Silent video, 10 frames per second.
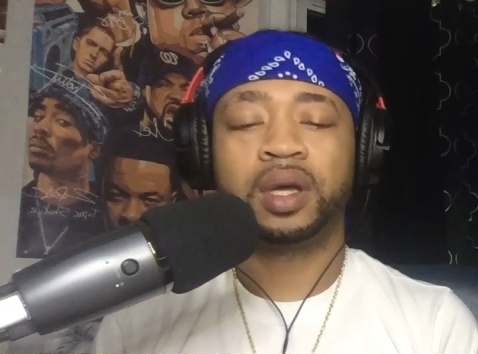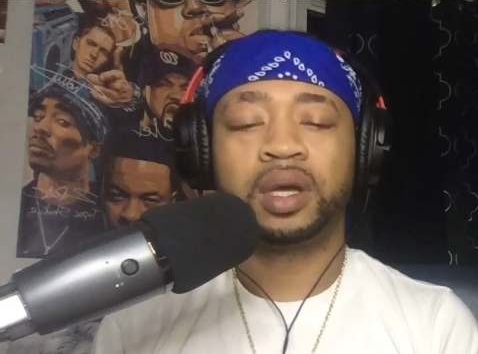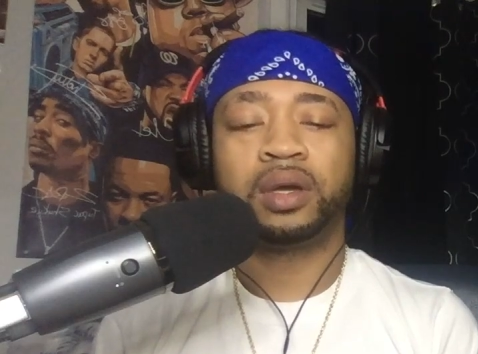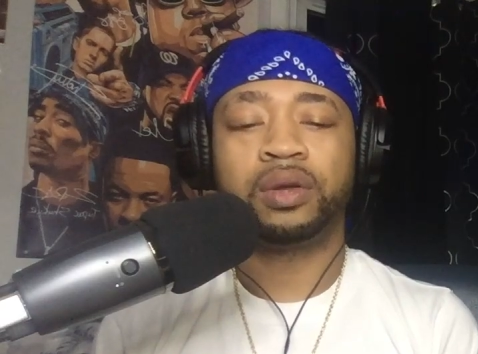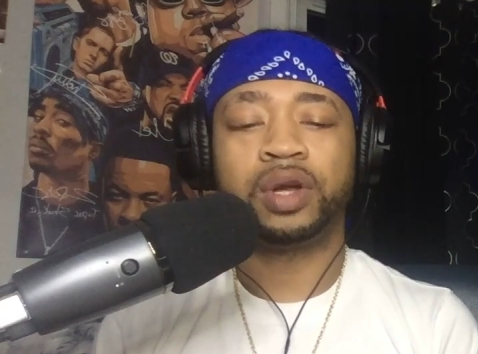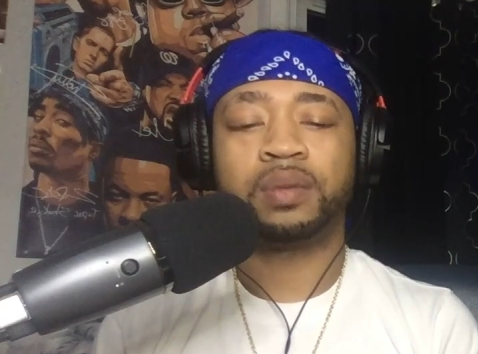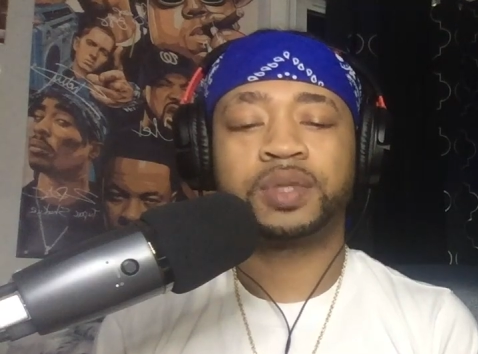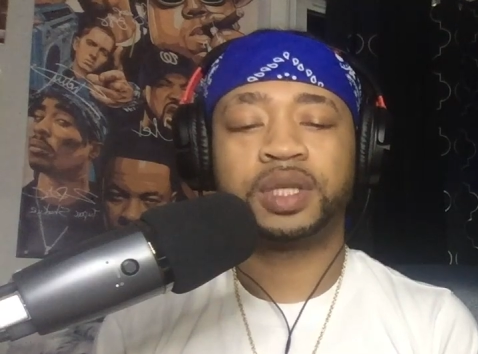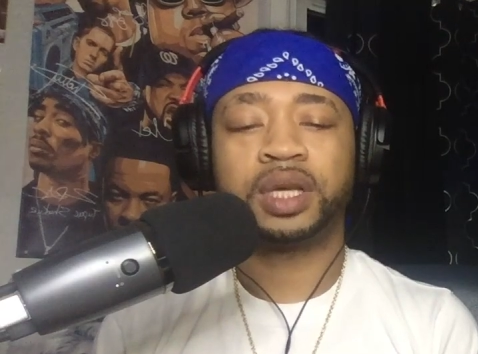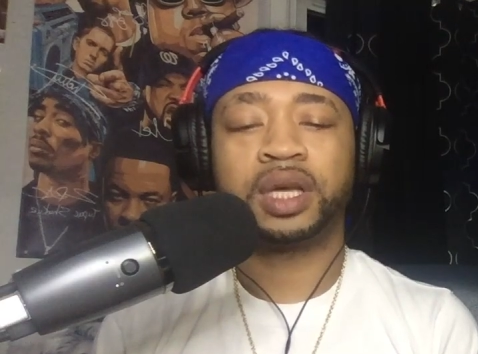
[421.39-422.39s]
Speaker 1: you know what I'm
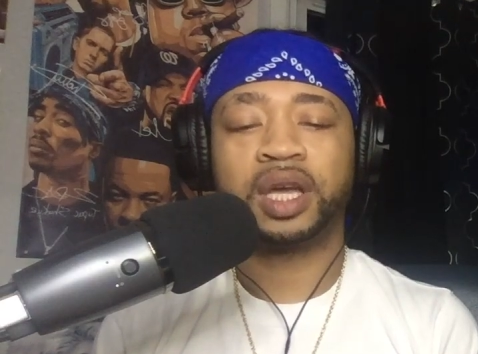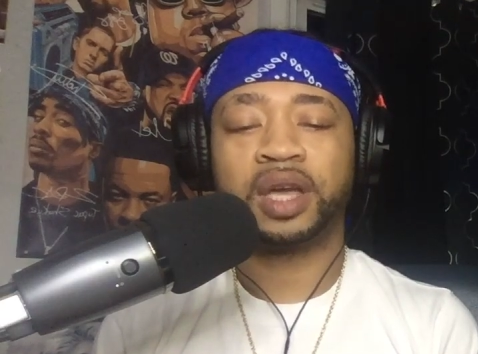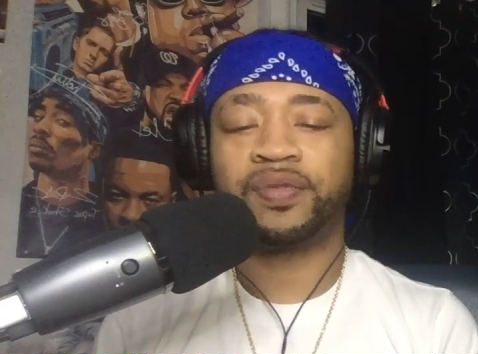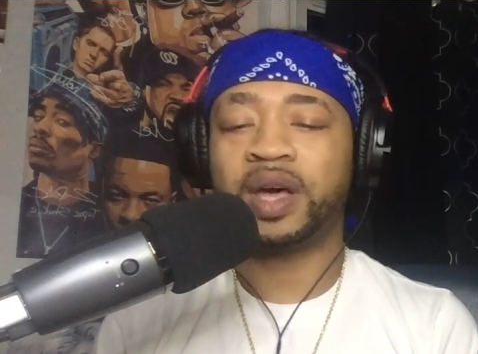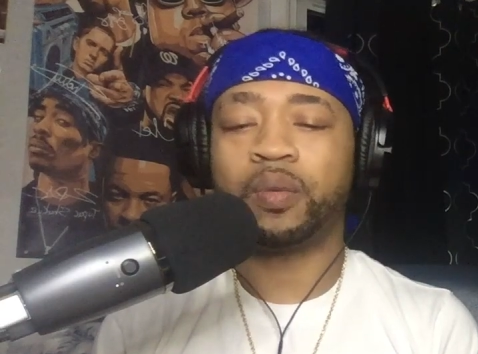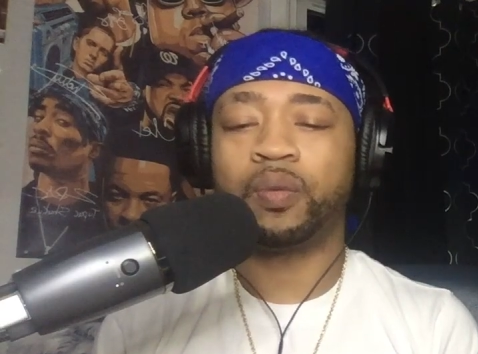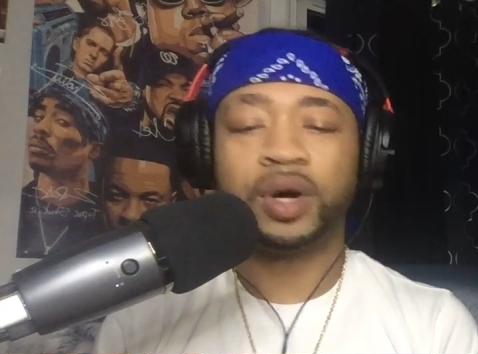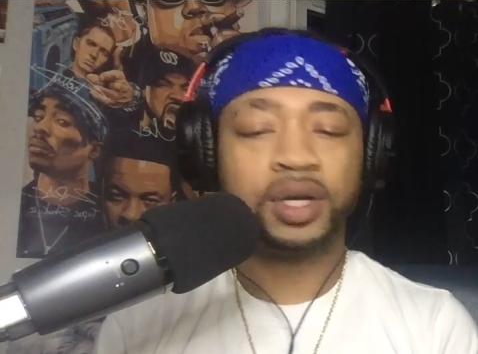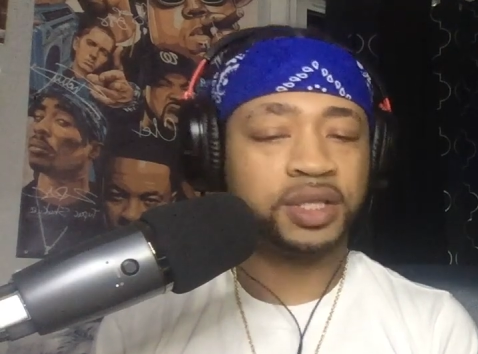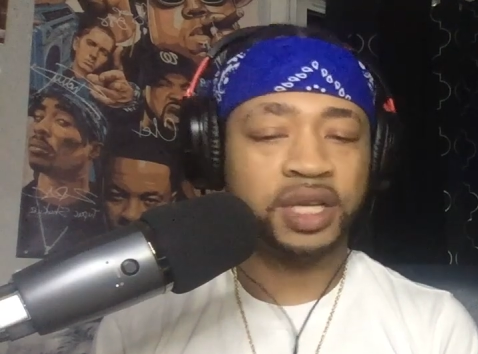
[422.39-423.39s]
saying, if that was to